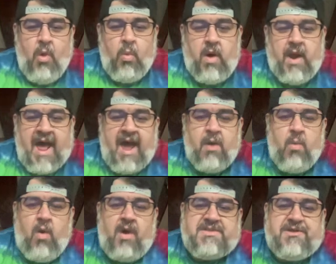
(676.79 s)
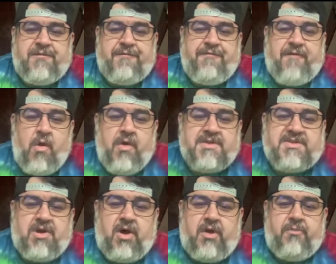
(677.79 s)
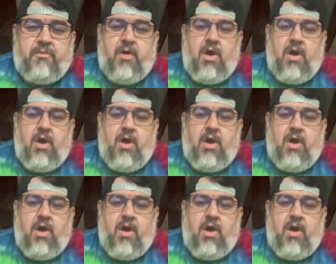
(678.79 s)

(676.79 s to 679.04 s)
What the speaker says: What I want to focus on